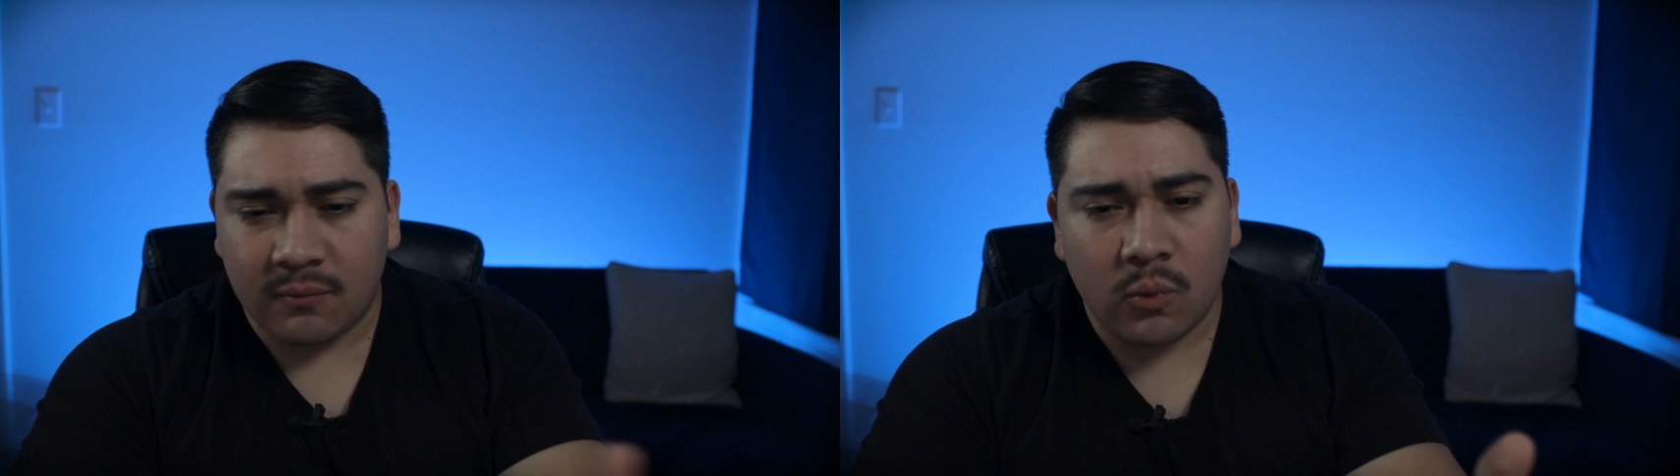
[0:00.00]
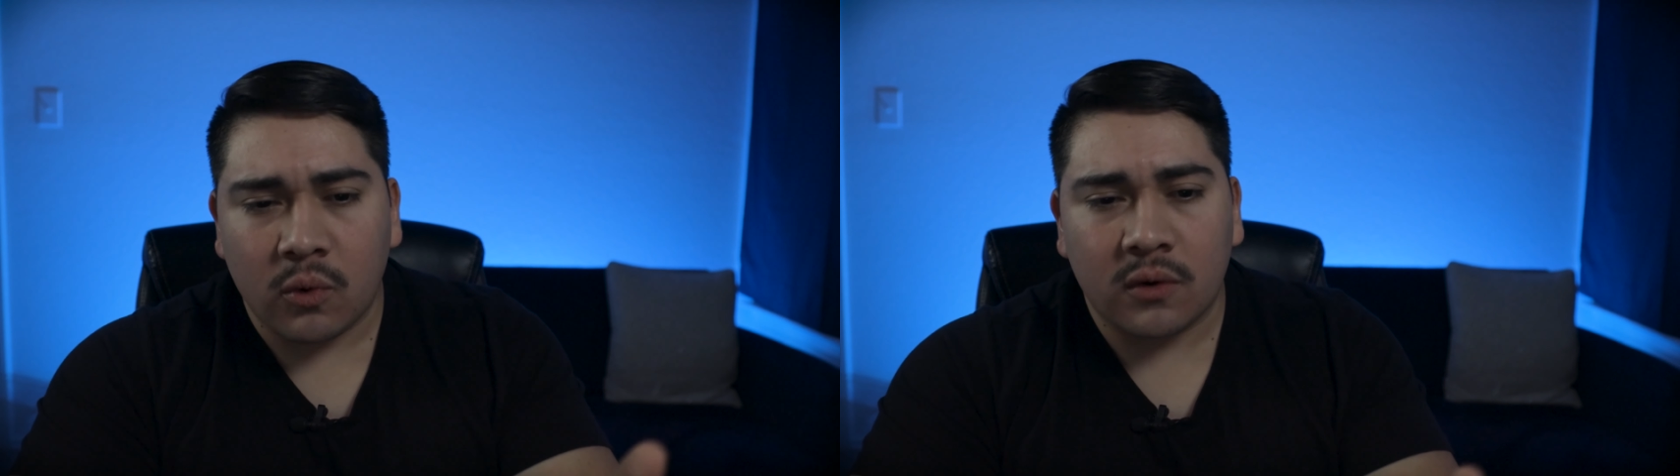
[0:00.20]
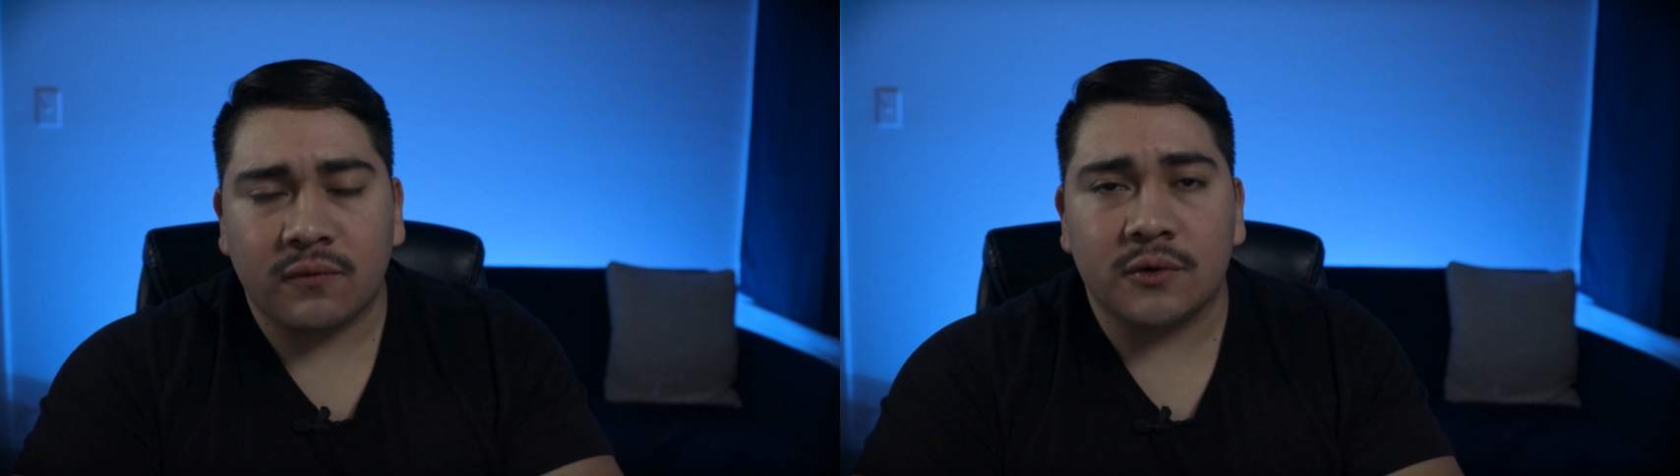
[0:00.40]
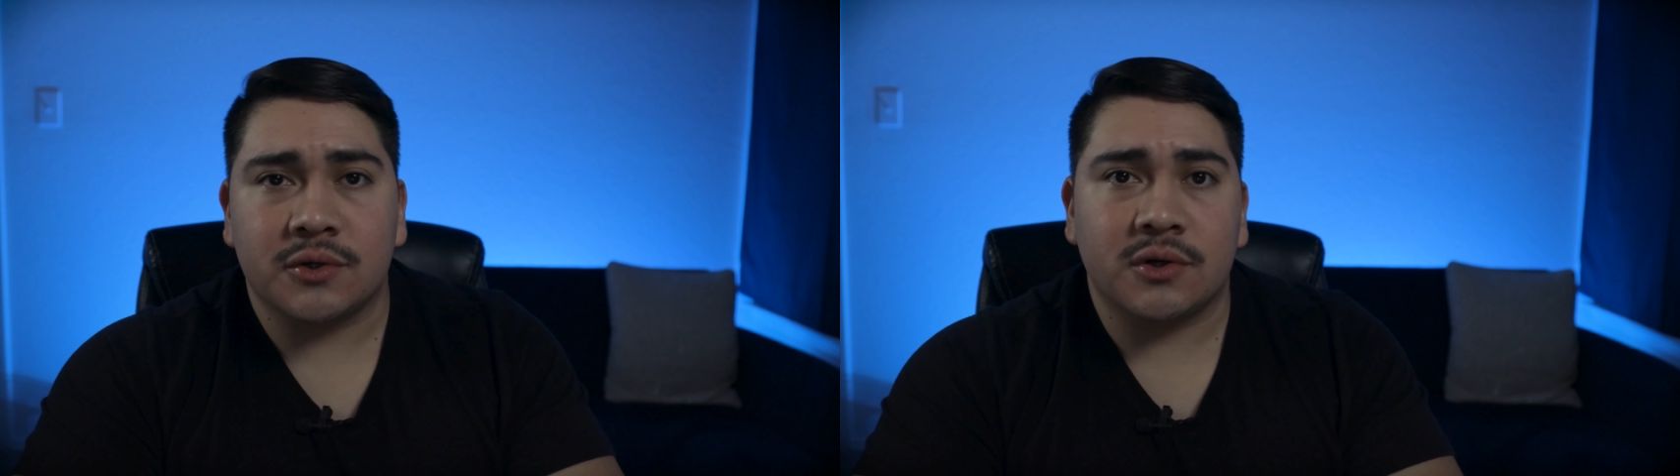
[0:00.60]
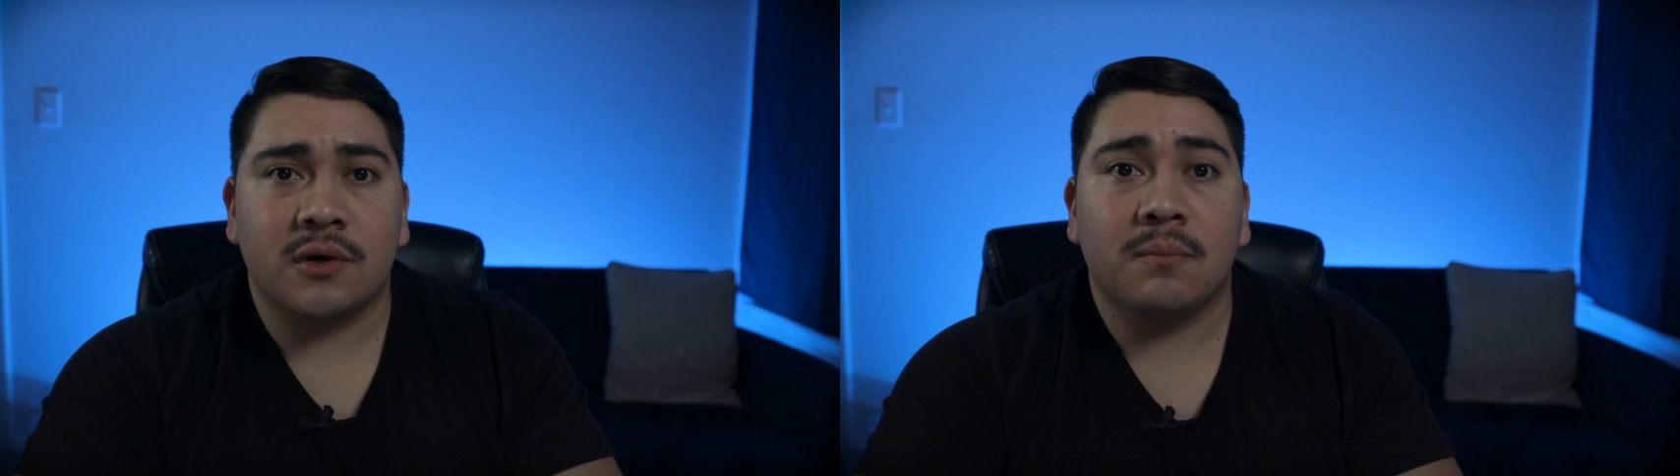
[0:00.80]
more for
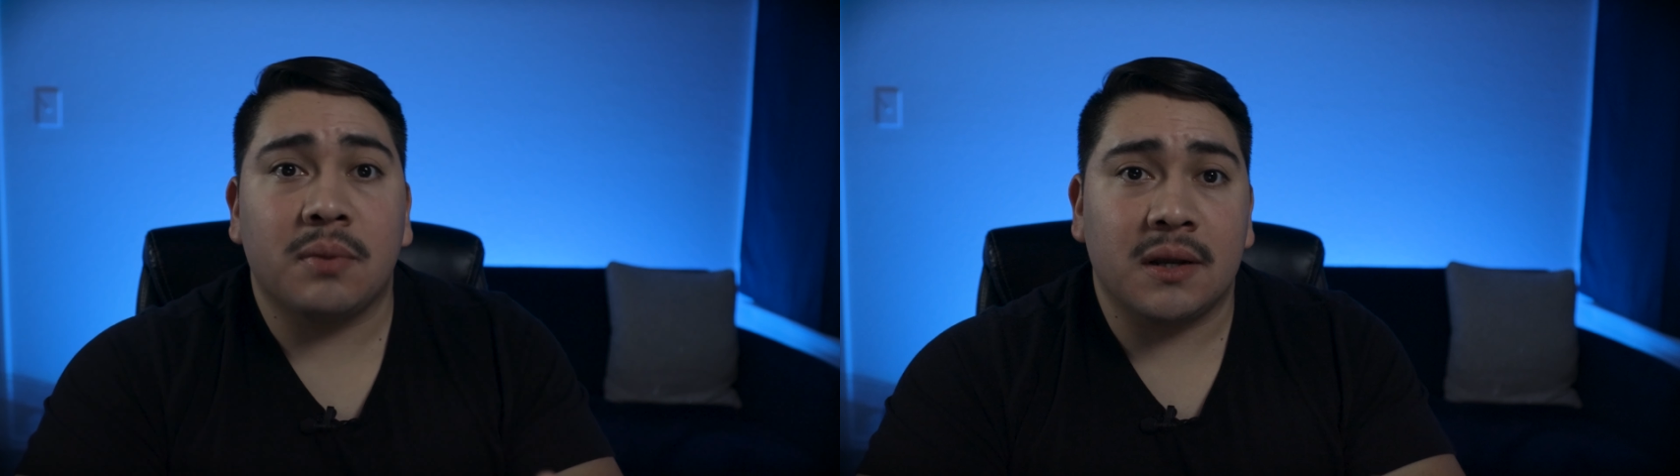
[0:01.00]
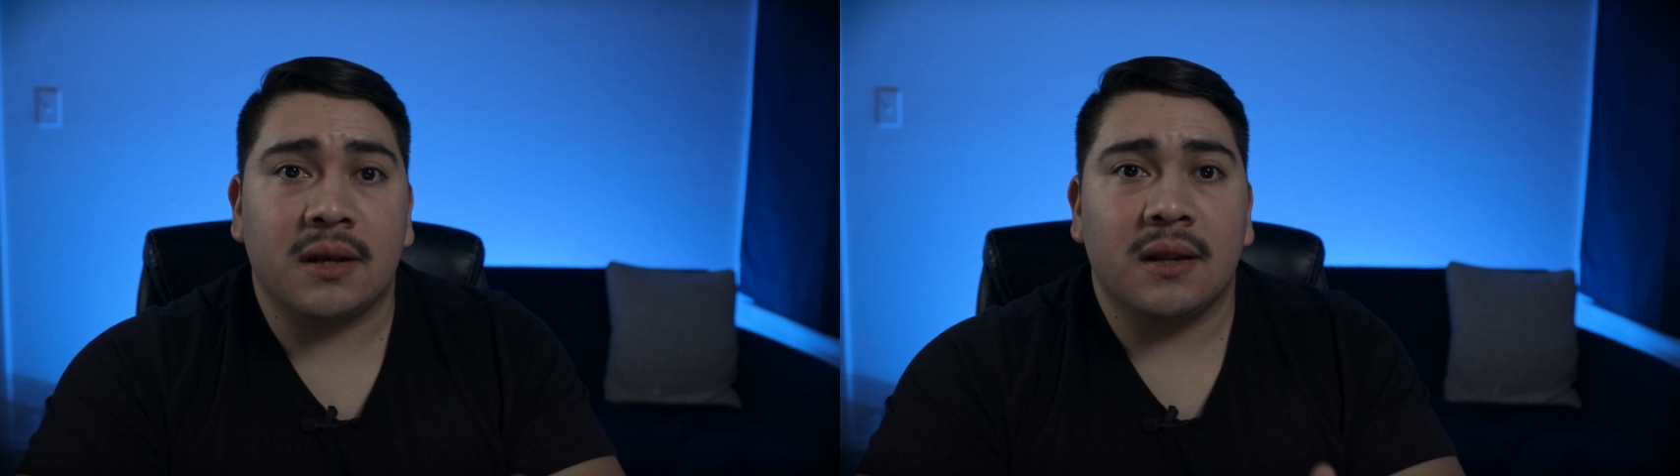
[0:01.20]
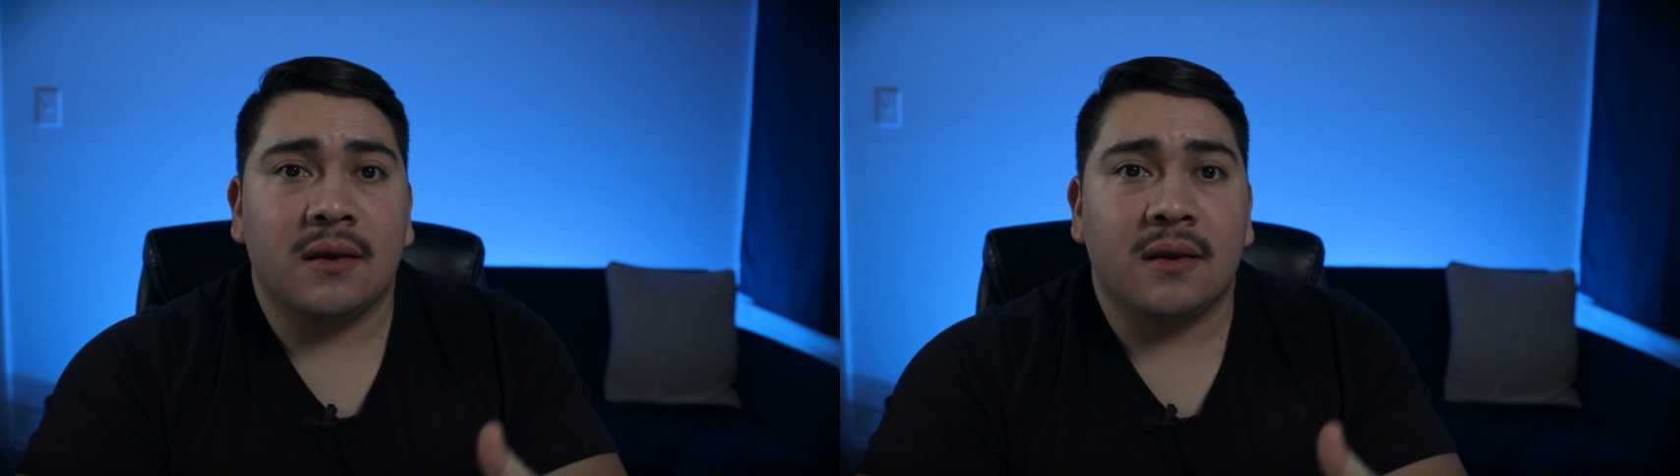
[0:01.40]
sure, but